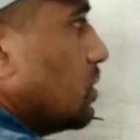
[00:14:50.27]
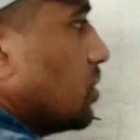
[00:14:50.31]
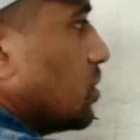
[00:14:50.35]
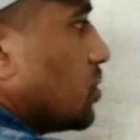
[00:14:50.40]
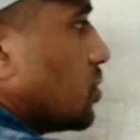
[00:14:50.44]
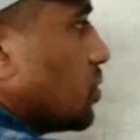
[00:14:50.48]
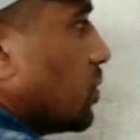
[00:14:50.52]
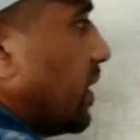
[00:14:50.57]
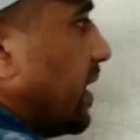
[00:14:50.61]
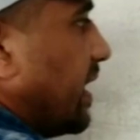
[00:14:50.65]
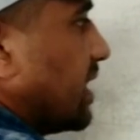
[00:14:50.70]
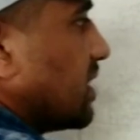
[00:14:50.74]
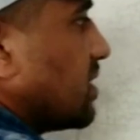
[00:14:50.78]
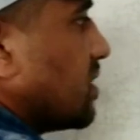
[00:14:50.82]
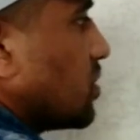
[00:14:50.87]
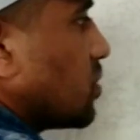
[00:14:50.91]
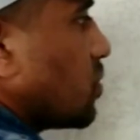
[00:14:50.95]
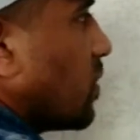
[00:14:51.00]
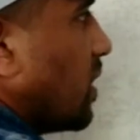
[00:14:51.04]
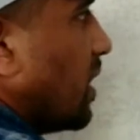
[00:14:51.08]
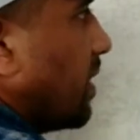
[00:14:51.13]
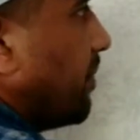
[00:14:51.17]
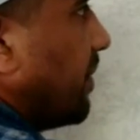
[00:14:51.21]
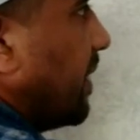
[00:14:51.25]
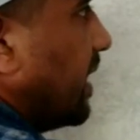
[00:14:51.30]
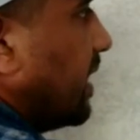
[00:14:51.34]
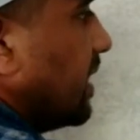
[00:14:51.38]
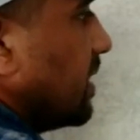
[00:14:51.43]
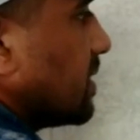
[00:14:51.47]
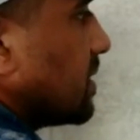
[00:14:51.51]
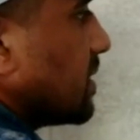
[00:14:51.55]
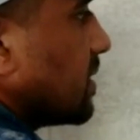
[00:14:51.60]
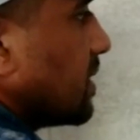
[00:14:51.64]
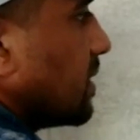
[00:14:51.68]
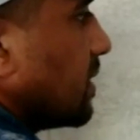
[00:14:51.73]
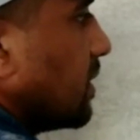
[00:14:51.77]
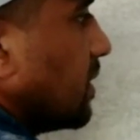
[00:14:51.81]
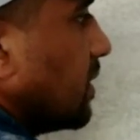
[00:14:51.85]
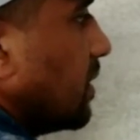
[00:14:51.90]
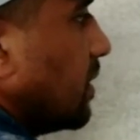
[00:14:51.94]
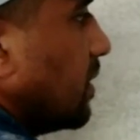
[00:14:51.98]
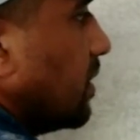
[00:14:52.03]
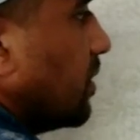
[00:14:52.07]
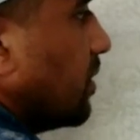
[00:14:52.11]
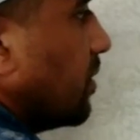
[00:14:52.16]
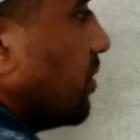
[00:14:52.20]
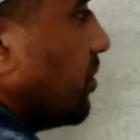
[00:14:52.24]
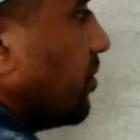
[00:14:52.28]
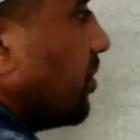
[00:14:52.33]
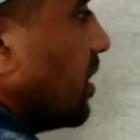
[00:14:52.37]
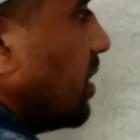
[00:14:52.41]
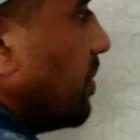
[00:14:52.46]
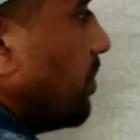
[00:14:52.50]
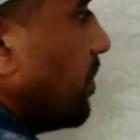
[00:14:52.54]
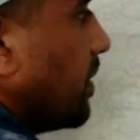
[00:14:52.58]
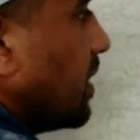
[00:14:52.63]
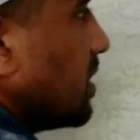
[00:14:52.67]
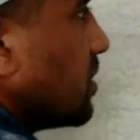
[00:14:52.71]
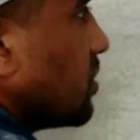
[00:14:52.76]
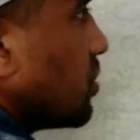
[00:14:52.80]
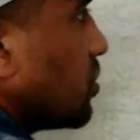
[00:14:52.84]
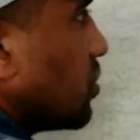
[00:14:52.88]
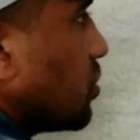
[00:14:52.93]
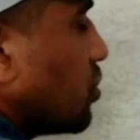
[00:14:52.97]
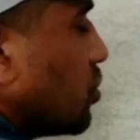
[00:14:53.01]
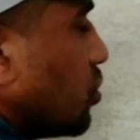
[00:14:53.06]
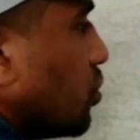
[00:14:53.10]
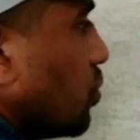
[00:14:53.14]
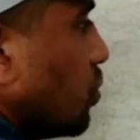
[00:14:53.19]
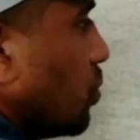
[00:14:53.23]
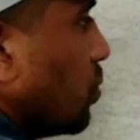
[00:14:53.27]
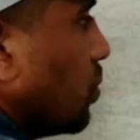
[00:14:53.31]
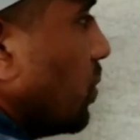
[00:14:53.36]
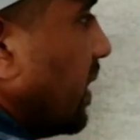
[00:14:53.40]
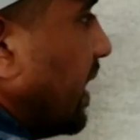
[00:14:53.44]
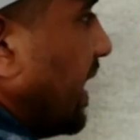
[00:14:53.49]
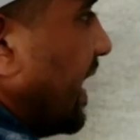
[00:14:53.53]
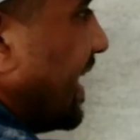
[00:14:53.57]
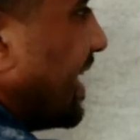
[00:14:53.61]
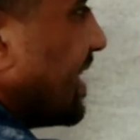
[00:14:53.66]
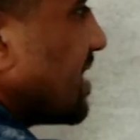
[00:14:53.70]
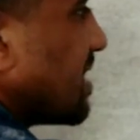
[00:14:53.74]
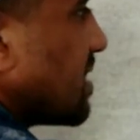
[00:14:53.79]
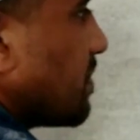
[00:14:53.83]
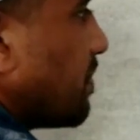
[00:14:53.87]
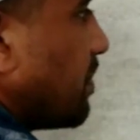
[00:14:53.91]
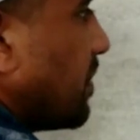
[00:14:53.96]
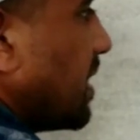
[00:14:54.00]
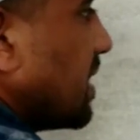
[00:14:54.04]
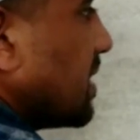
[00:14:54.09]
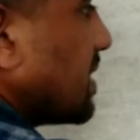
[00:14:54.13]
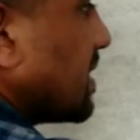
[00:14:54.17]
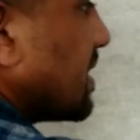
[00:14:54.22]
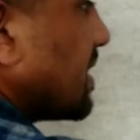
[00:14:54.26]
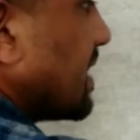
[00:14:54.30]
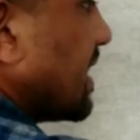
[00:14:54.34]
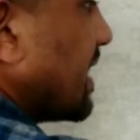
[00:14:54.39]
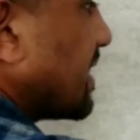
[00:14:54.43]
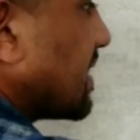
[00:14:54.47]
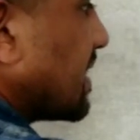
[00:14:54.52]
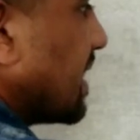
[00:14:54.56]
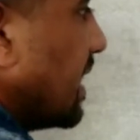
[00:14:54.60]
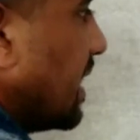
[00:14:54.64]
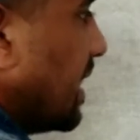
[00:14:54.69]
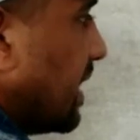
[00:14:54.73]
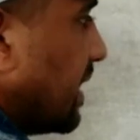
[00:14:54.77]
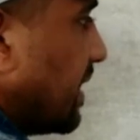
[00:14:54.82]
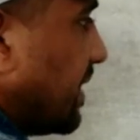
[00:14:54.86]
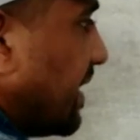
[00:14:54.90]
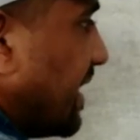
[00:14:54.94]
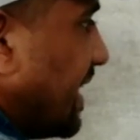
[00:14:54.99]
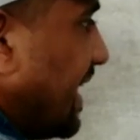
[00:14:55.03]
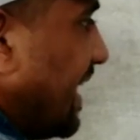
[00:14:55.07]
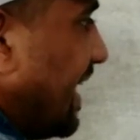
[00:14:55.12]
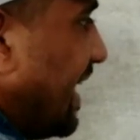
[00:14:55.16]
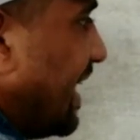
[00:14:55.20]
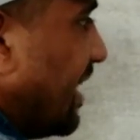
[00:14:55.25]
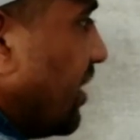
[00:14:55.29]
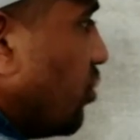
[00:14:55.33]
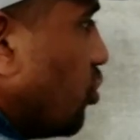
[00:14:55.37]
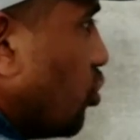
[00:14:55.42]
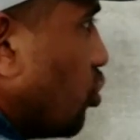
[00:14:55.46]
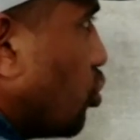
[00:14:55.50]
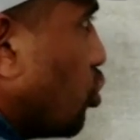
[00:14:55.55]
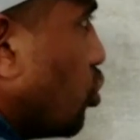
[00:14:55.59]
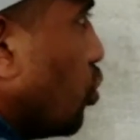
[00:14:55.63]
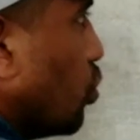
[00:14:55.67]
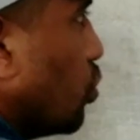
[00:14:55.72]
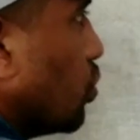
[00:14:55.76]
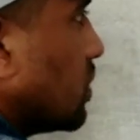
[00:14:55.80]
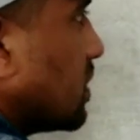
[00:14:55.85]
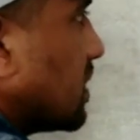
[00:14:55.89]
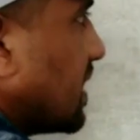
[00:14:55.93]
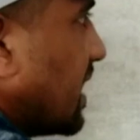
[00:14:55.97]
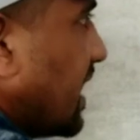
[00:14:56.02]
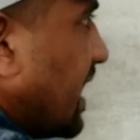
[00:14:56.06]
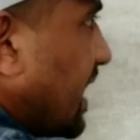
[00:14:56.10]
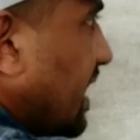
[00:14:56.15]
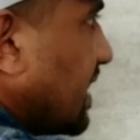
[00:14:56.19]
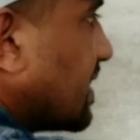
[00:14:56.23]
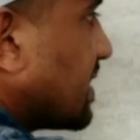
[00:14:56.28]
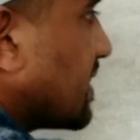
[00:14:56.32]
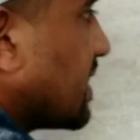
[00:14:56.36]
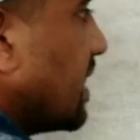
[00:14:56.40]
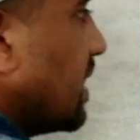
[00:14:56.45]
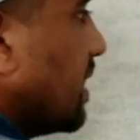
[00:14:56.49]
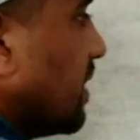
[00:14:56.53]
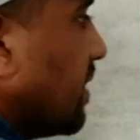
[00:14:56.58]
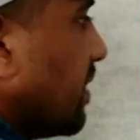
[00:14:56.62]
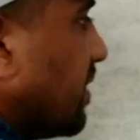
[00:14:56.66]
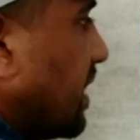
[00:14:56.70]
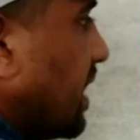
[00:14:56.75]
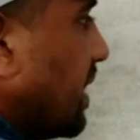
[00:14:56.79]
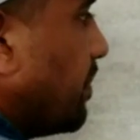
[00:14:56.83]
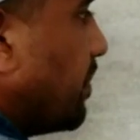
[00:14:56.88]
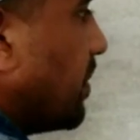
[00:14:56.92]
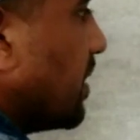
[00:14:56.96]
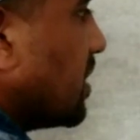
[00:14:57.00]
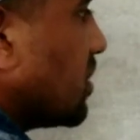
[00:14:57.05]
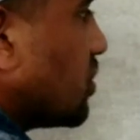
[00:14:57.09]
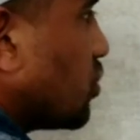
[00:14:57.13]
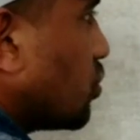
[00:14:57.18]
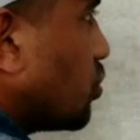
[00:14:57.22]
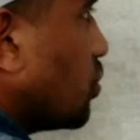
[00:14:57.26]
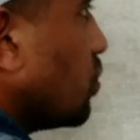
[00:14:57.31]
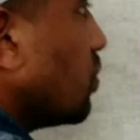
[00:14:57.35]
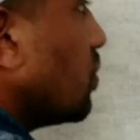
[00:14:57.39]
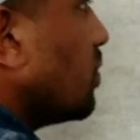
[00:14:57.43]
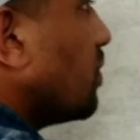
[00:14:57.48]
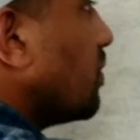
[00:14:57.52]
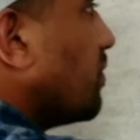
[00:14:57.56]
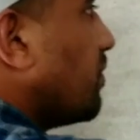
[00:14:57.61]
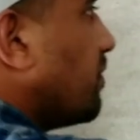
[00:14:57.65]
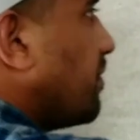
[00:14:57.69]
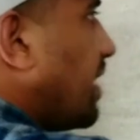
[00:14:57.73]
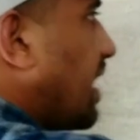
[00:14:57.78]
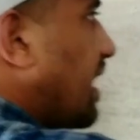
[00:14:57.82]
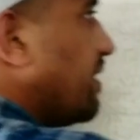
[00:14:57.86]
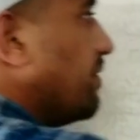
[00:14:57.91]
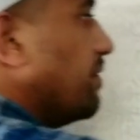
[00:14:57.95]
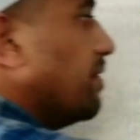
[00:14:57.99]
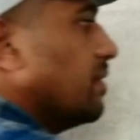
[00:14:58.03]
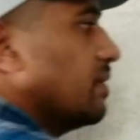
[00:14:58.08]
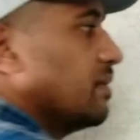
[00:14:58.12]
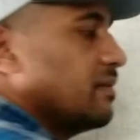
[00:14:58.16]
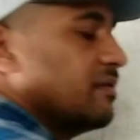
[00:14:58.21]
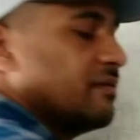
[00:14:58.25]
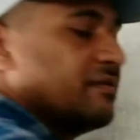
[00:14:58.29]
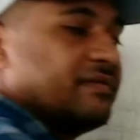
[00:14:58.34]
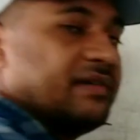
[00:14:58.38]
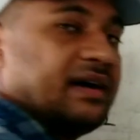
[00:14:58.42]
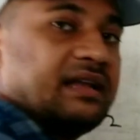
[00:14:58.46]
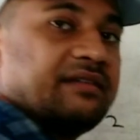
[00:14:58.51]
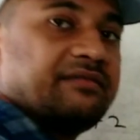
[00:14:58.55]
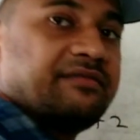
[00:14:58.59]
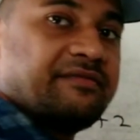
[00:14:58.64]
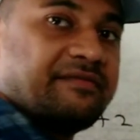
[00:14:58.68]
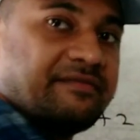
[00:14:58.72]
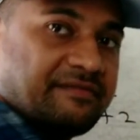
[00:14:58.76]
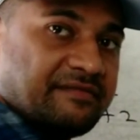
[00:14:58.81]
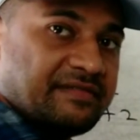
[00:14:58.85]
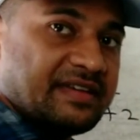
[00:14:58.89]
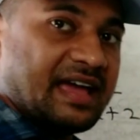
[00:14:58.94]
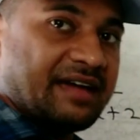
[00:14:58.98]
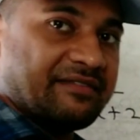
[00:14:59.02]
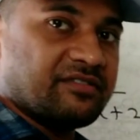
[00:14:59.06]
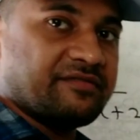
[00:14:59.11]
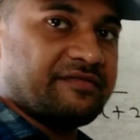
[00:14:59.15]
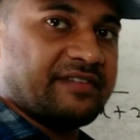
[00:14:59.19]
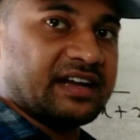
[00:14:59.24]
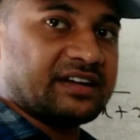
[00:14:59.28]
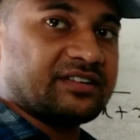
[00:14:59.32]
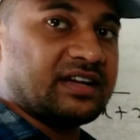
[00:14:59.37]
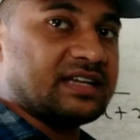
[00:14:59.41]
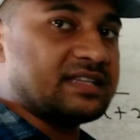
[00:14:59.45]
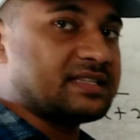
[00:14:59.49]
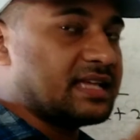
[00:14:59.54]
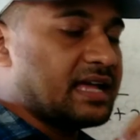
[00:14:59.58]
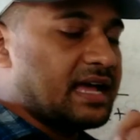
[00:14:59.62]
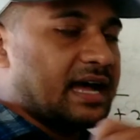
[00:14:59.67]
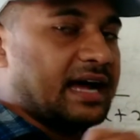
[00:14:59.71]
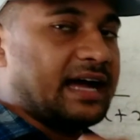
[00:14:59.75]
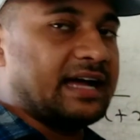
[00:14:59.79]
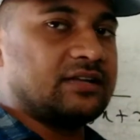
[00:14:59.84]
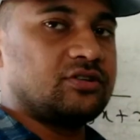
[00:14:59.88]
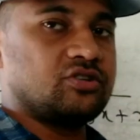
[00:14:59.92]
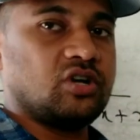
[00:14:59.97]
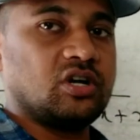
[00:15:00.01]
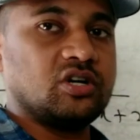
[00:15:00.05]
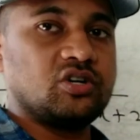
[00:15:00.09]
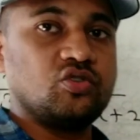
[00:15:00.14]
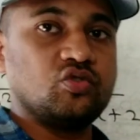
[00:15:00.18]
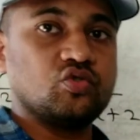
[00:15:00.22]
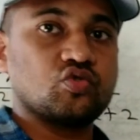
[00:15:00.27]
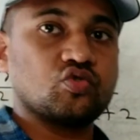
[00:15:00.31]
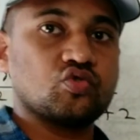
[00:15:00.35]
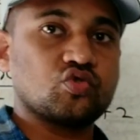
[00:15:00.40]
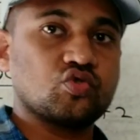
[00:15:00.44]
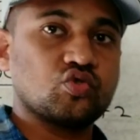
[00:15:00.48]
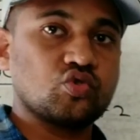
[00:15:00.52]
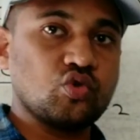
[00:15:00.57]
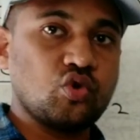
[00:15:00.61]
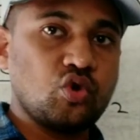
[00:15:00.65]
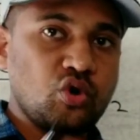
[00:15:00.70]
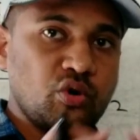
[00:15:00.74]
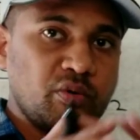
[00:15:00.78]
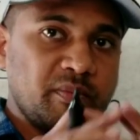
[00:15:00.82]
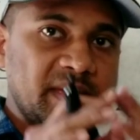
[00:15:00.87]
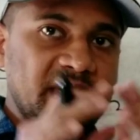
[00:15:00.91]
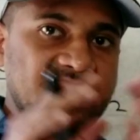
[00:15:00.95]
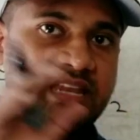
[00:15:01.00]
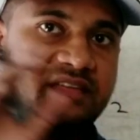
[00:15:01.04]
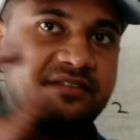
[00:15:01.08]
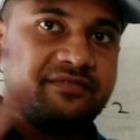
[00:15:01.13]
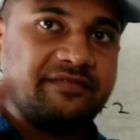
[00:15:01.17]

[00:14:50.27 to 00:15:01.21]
So x square minus 3 plus 2x plus 6, 3 into 2 6, 3 plus 2 5. Well, we have to factorize. I taught you so many